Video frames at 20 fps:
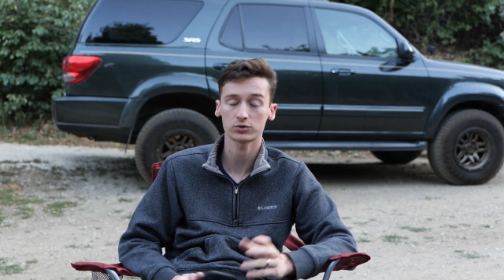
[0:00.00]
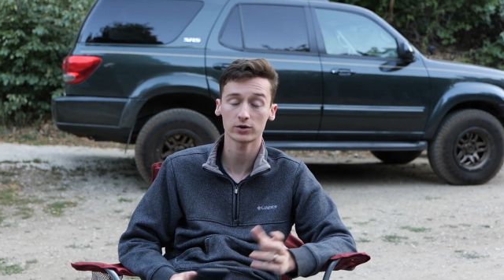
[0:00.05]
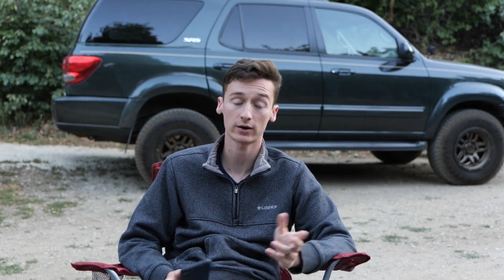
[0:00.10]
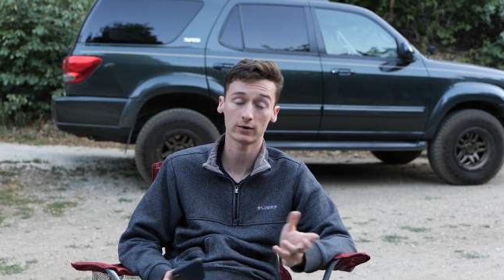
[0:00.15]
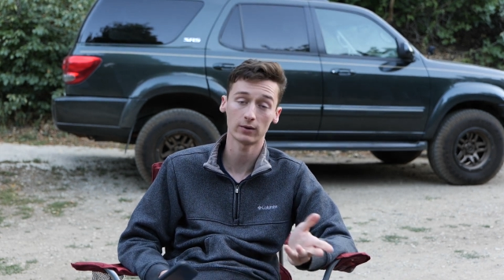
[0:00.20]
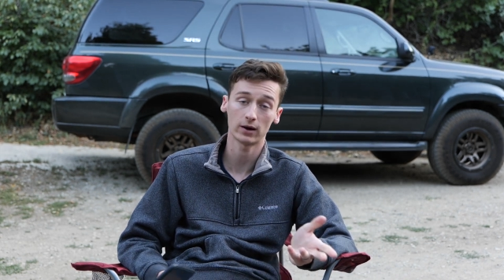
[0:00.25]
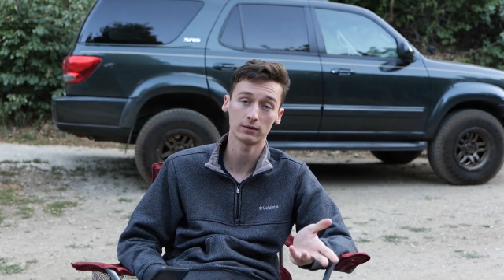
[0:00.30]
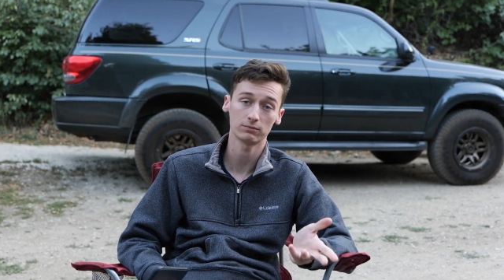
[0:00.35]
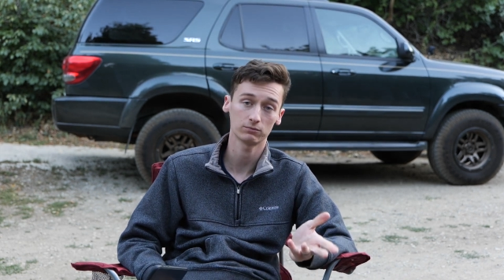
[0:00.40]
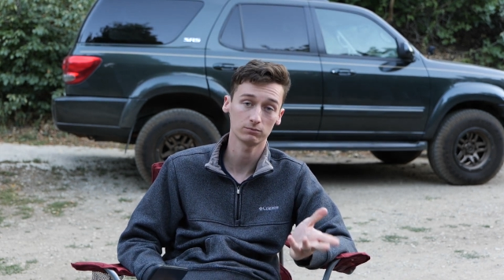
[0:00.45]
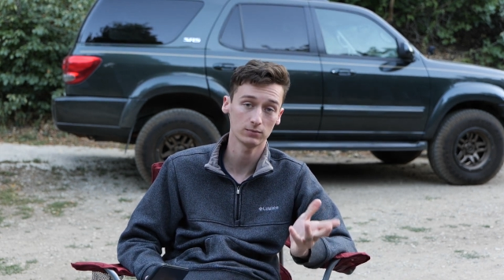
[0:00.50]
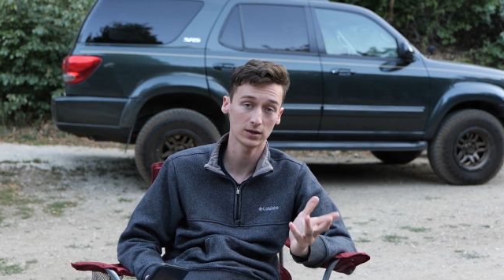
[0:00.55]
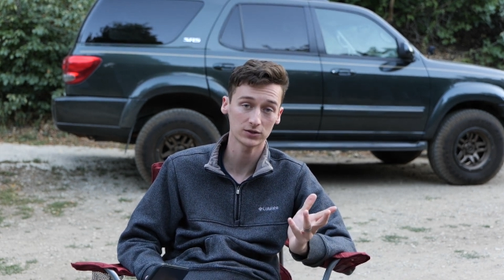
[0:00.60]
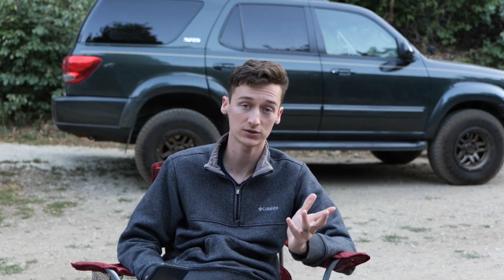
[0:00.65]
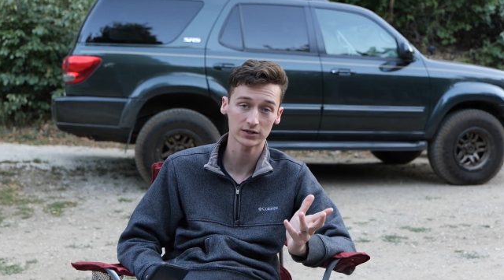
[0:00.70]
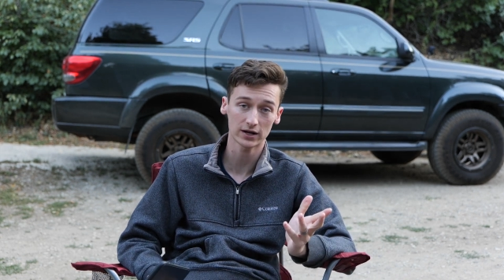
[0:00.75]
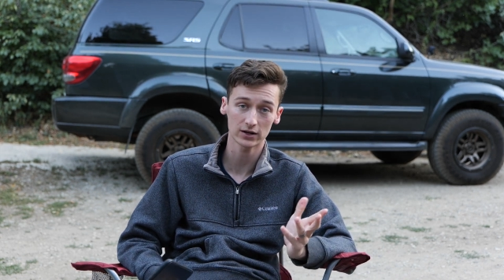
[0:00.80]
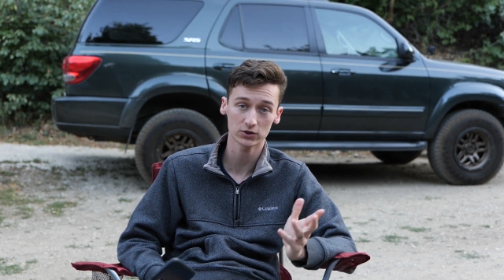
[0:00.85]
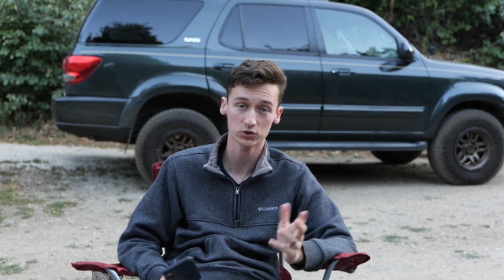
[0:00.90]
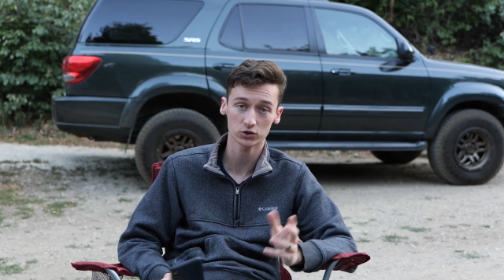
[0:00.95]
So anyway,
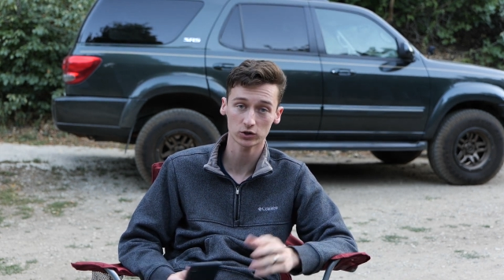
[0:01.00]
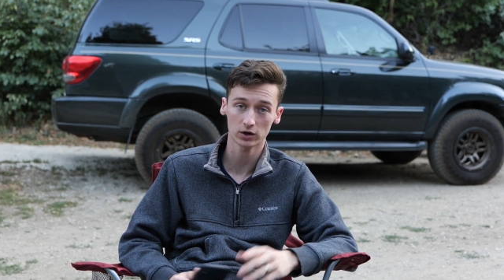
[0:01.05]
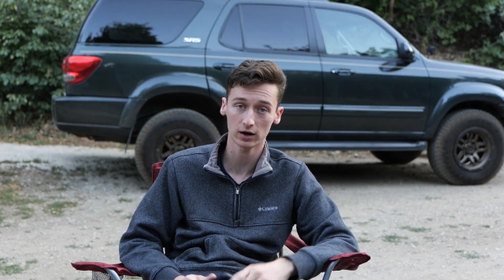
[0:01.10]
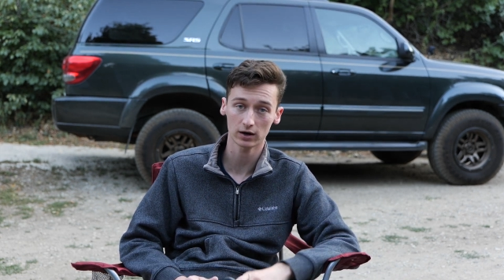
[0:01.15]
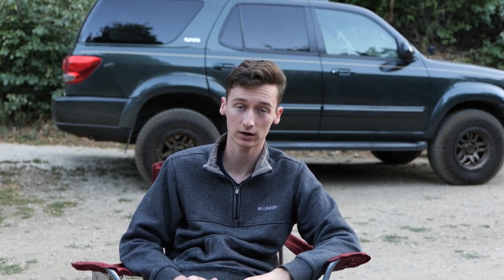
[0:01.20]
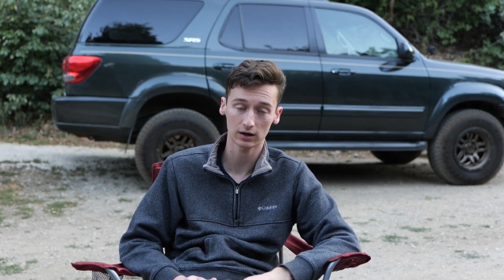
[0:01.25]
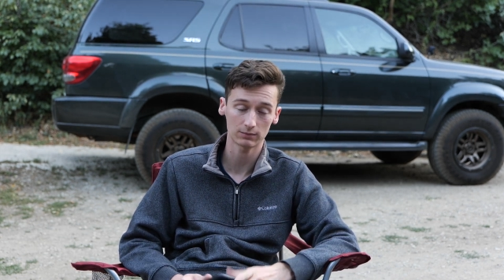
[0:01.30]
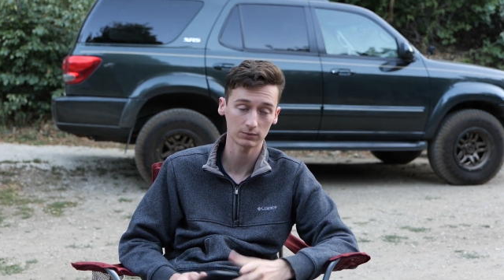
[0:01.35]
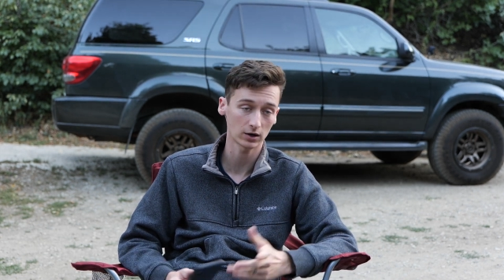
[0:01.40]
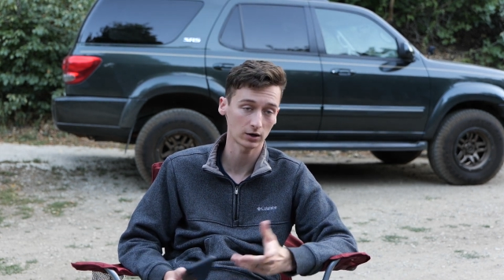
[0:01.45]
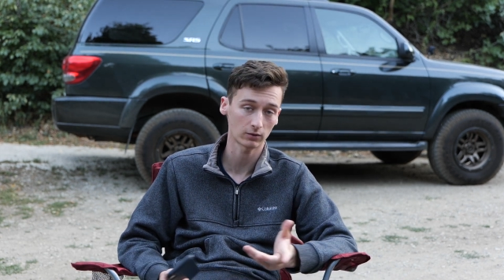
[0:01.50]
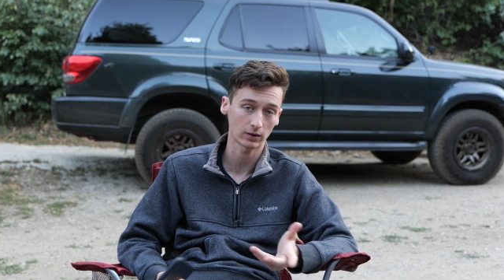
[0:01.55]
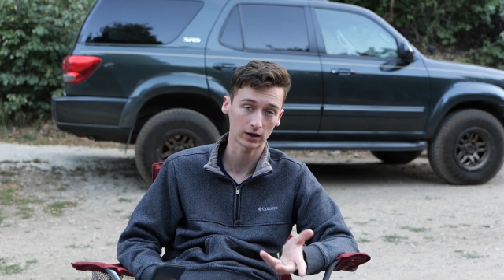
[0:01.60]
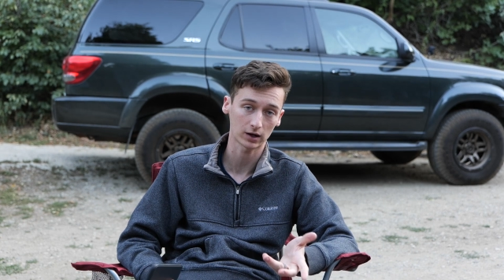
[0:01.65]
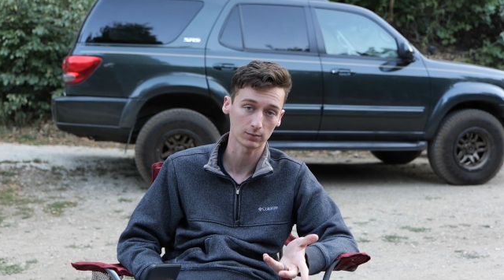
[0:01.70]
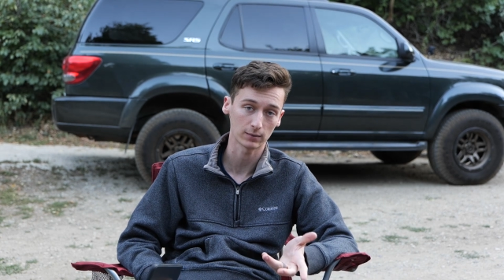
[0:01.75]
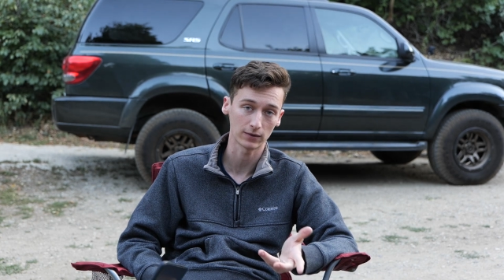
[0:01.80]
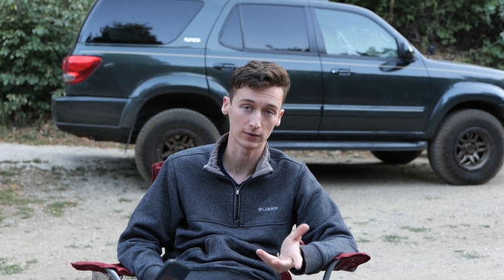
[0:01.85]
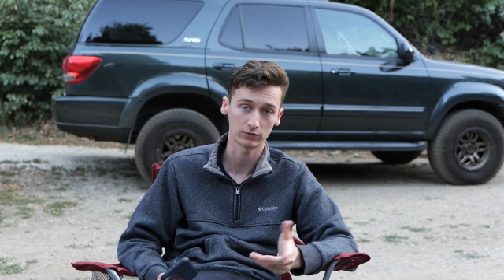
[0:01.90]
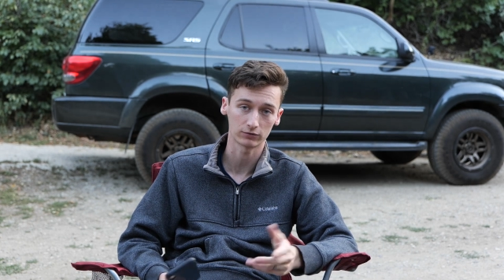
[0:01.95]
mid-sized truck, I'm going to
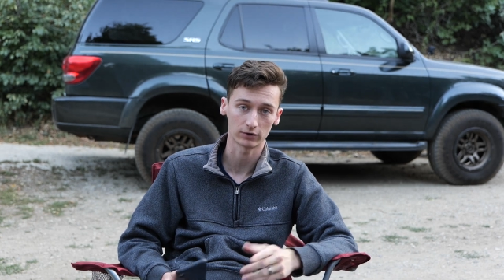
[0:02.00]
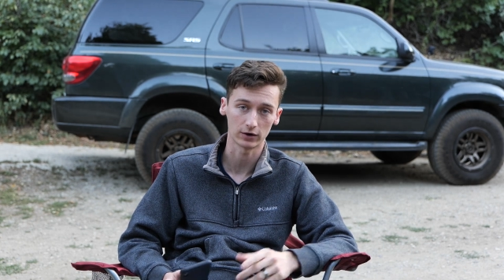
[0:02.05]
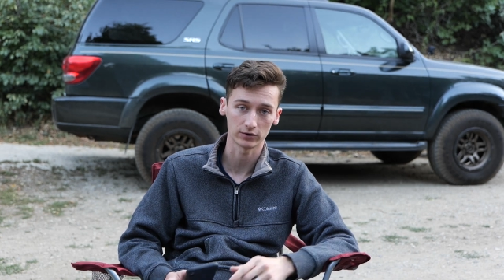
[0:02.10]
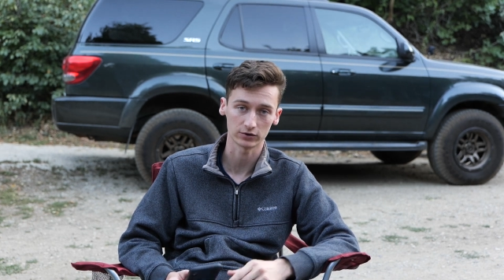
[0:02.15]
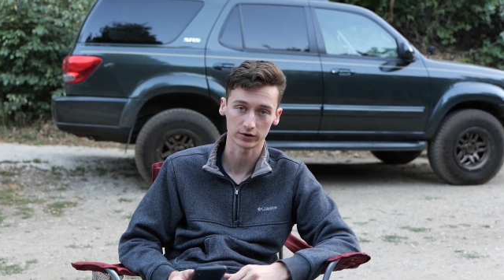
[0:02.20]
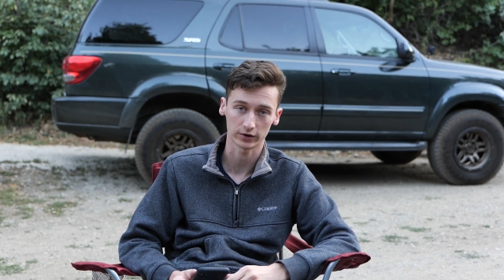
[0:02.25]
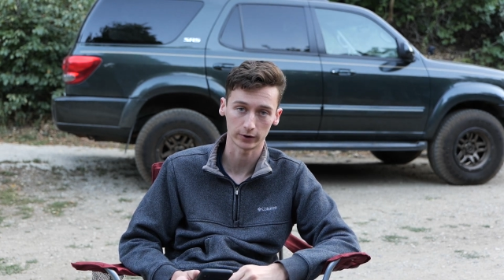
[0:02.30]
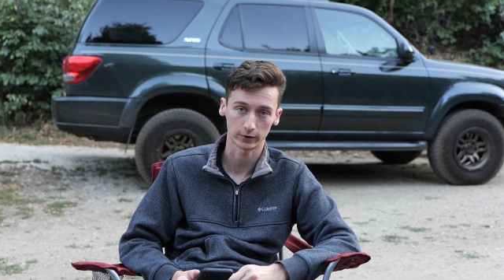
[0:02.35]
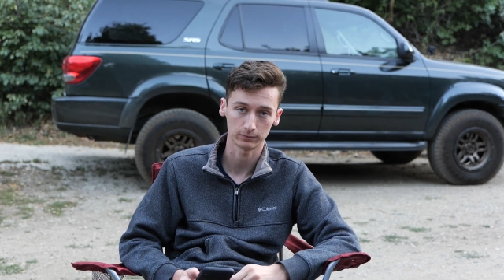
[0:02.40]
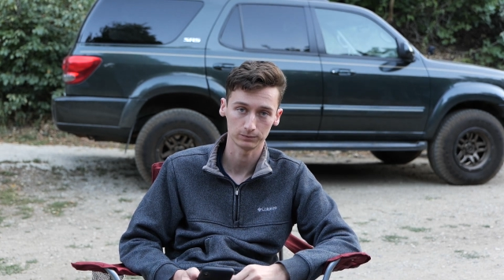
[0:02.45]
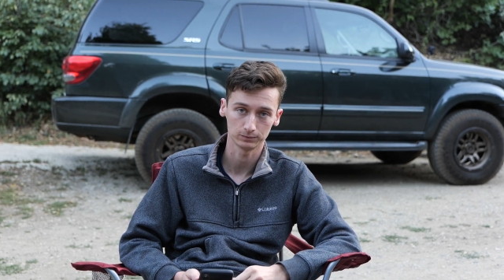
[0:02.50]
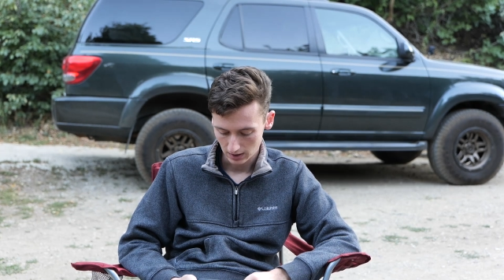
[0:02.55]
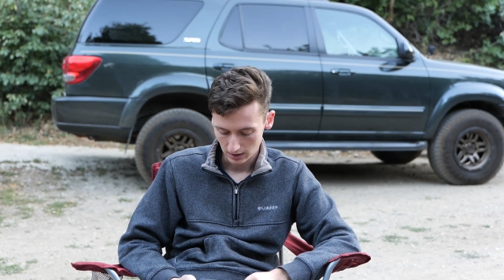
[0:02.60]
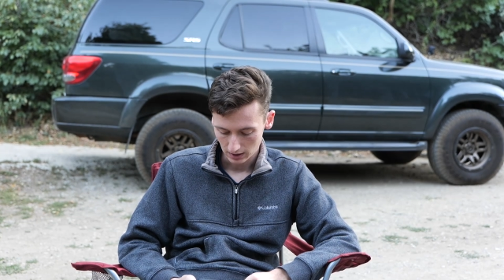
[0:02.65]
recommend the Frontier.